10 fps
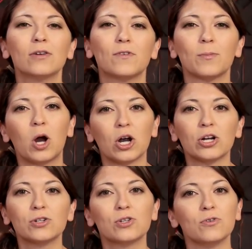from
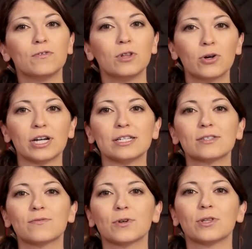Arno to
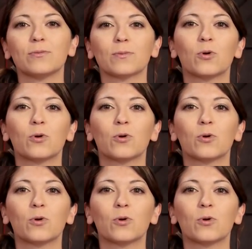Florence for the